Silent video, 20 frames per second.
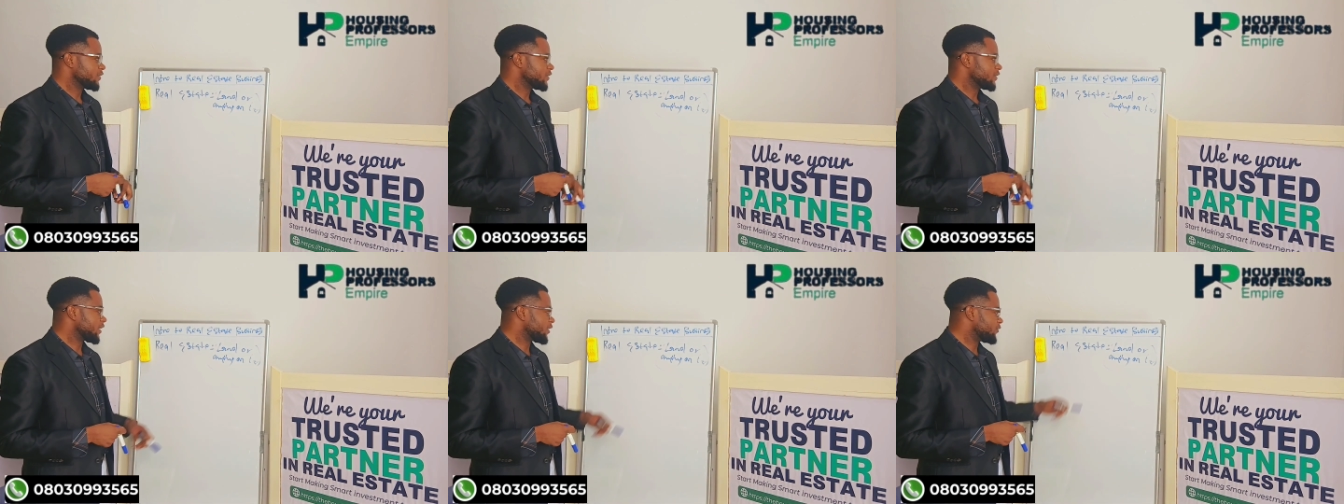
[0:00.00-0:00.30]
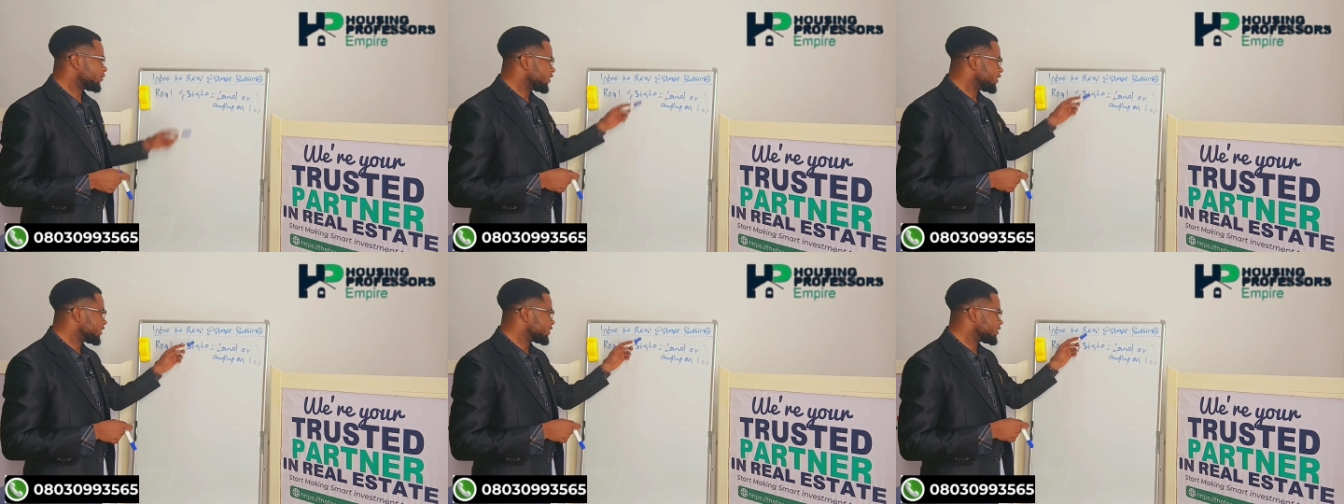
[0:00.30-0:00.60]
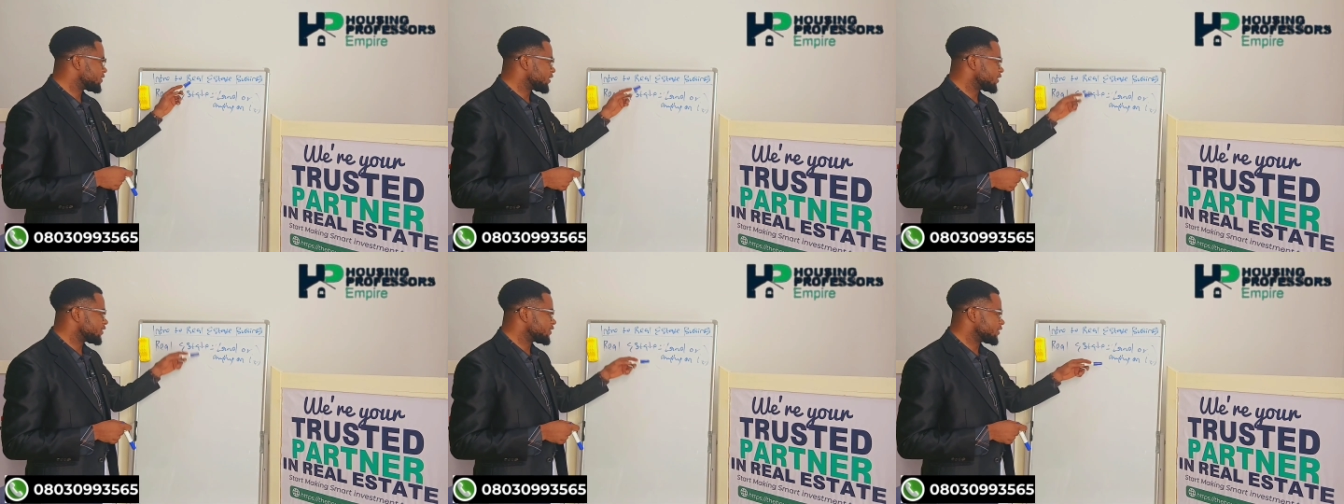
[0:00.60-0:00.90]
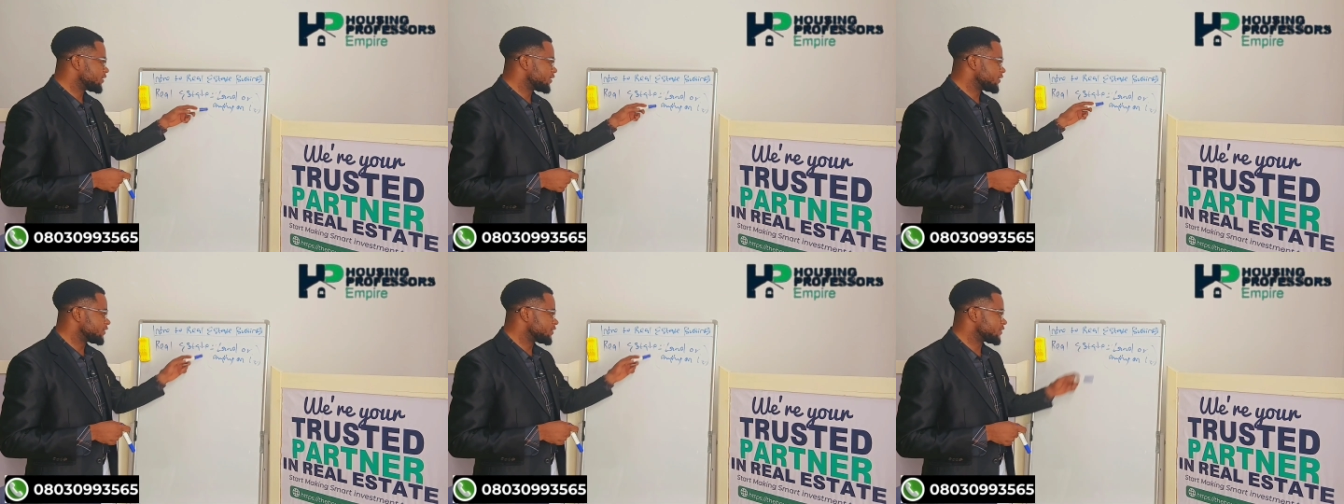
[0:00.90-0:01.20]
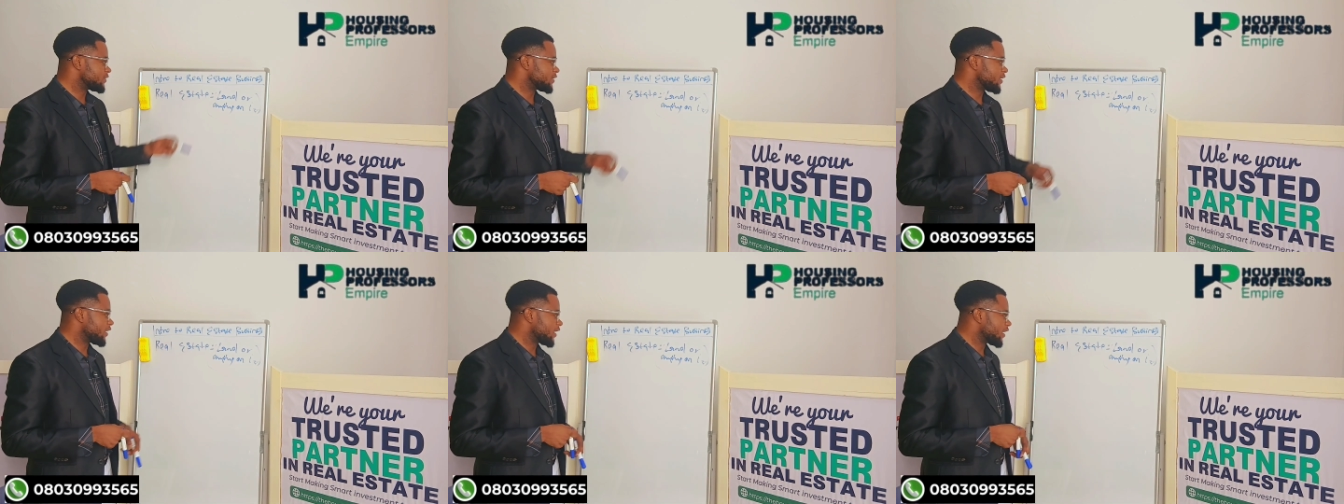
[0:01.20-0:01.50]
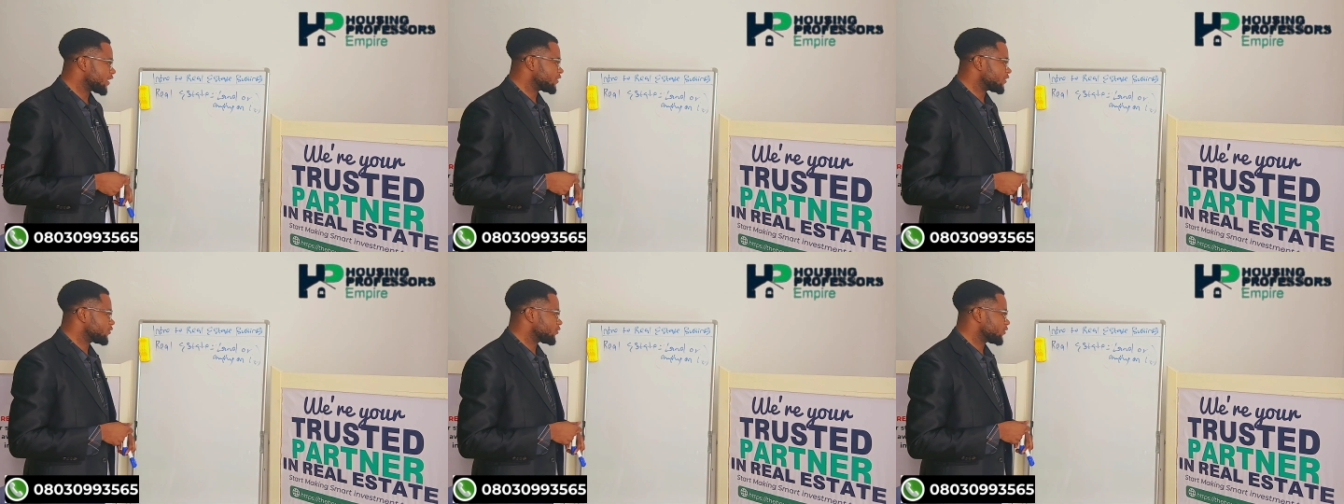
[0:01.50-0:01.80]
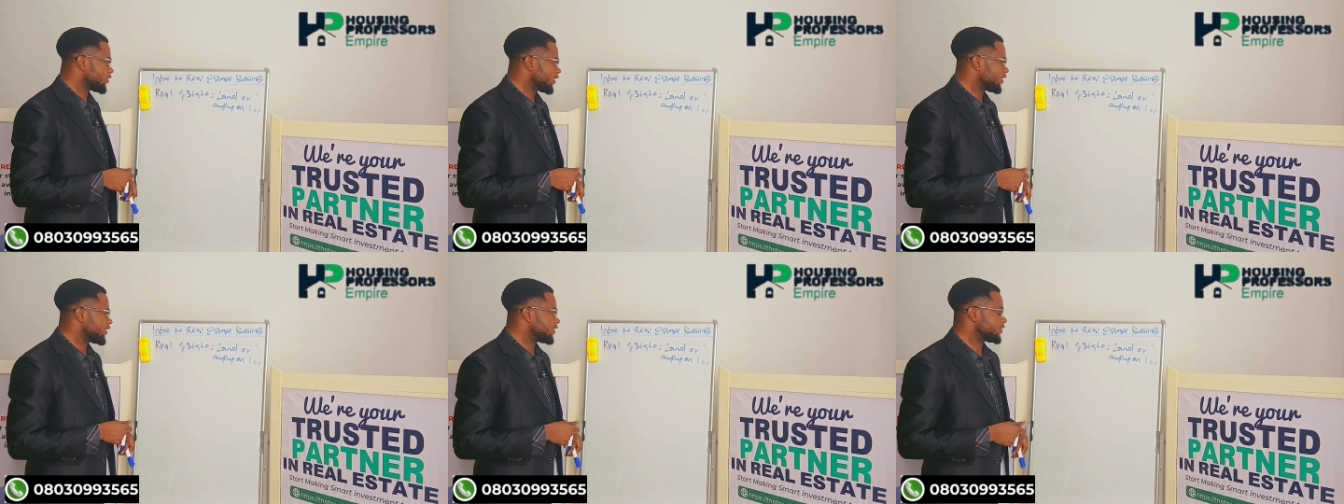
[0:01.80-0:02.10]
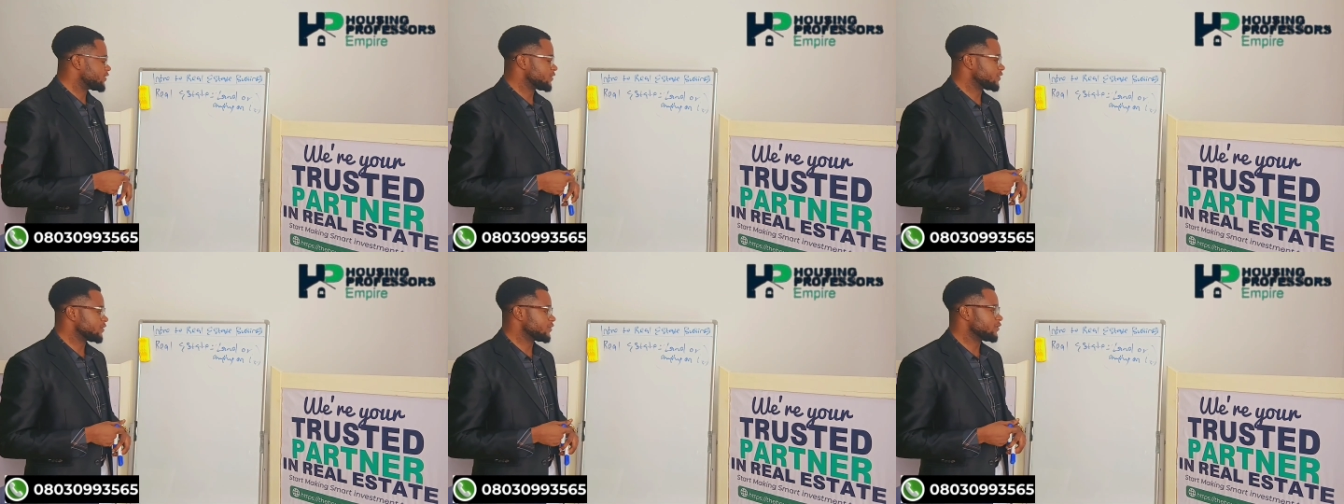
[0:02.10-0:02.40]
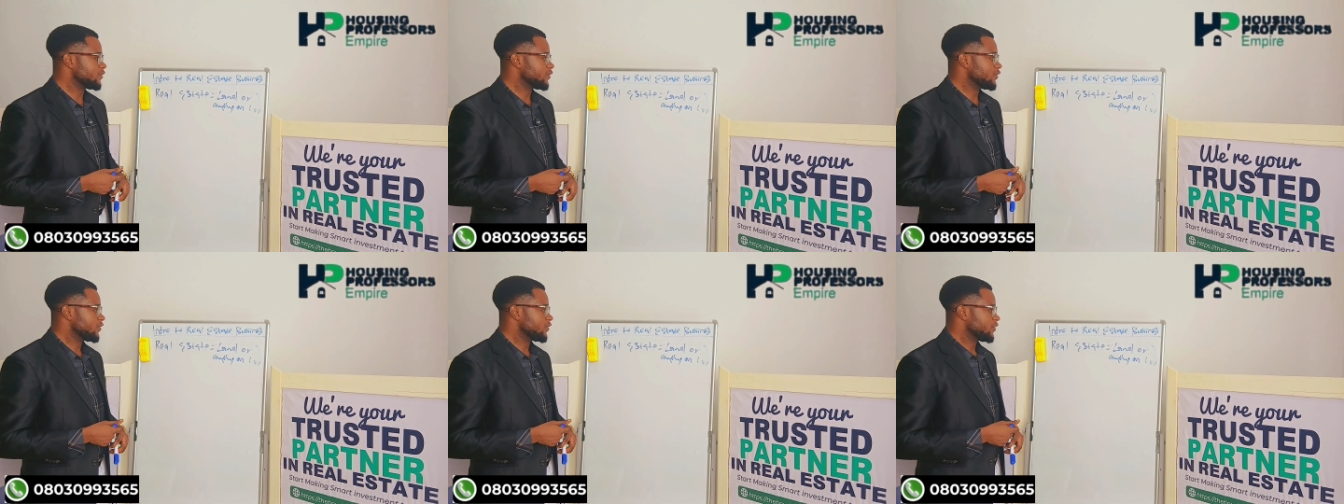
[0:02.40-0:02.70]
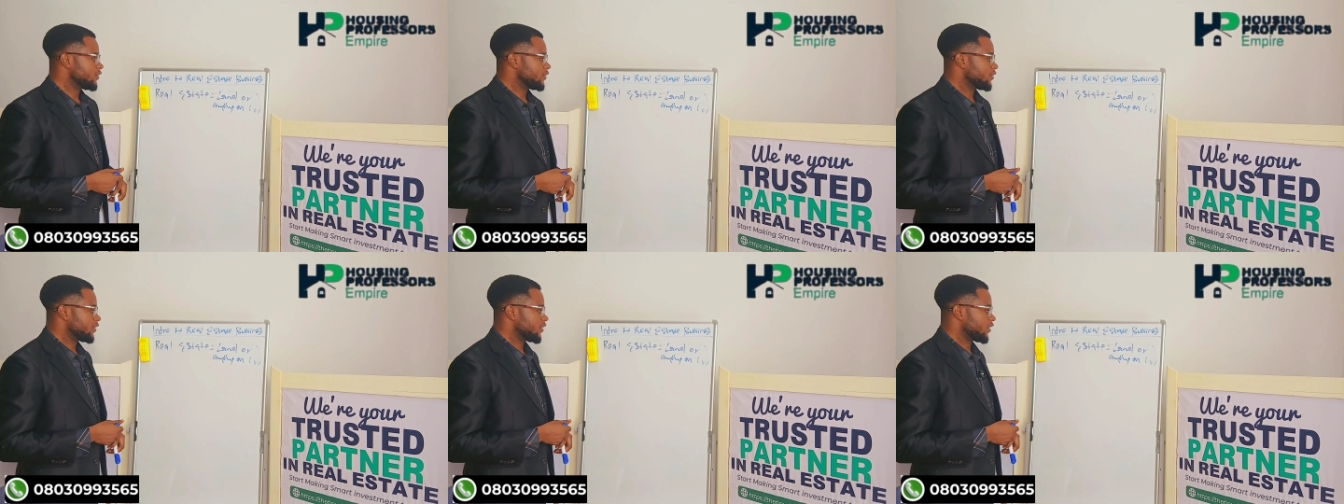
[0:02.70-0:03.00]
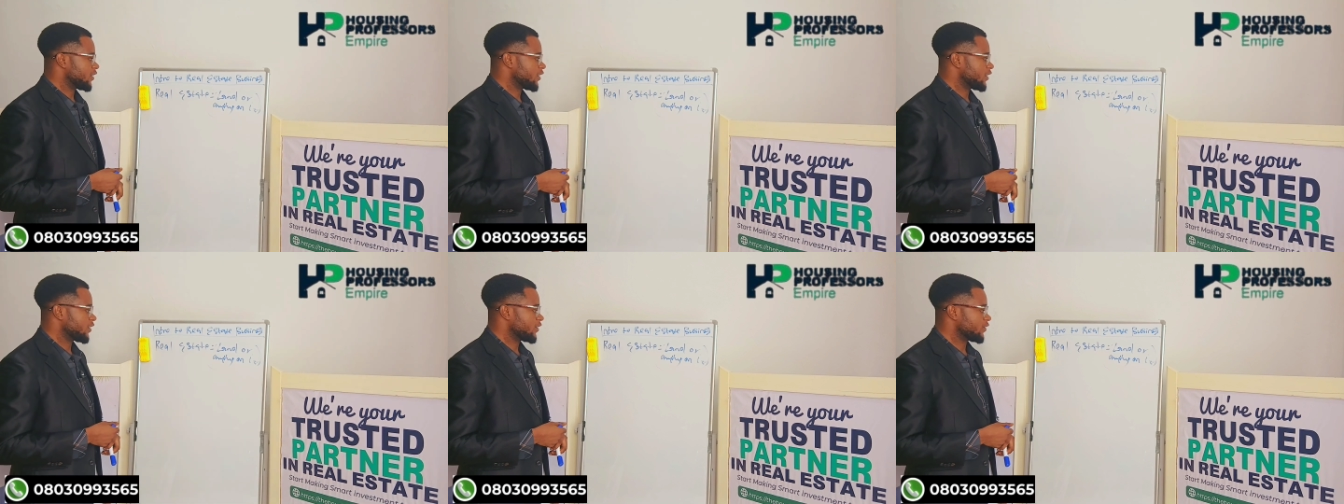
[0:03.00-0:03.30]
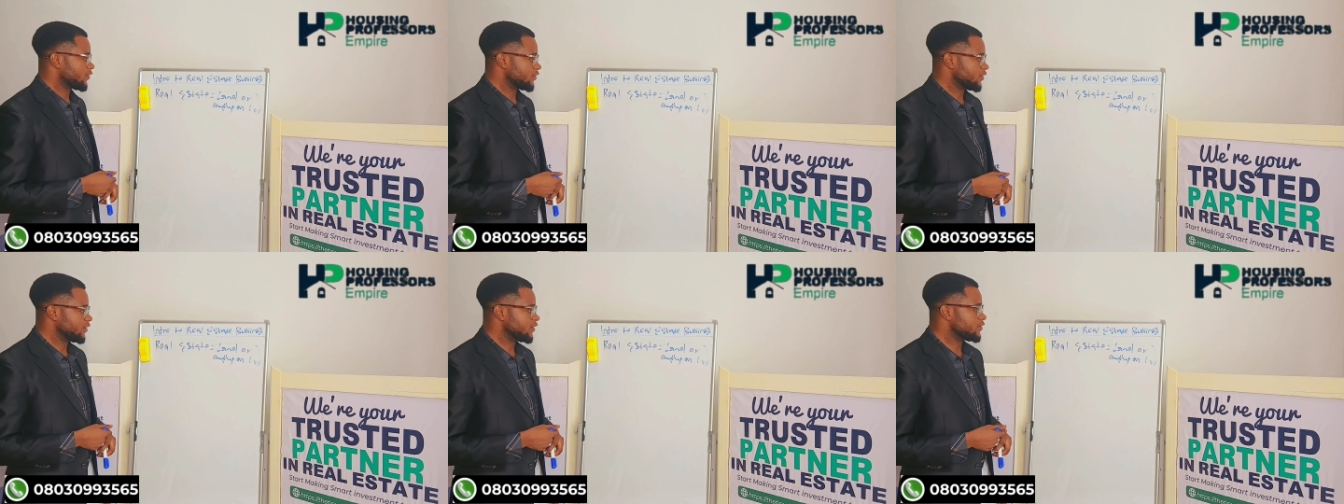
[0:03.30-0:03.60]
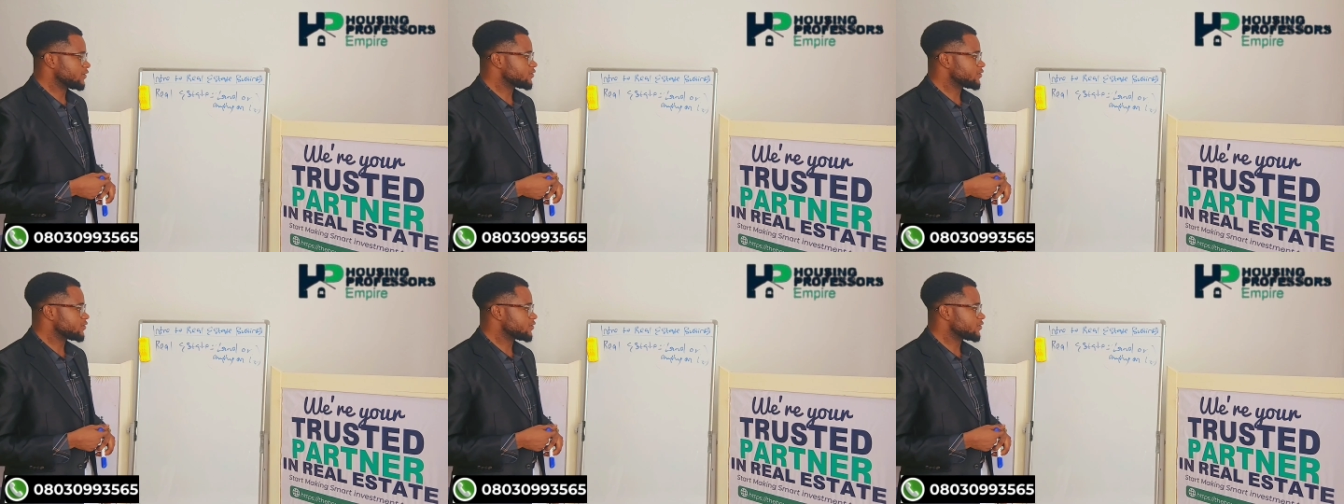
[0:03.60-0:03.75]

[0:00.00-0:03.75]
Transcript: that real estate is land or anything on it.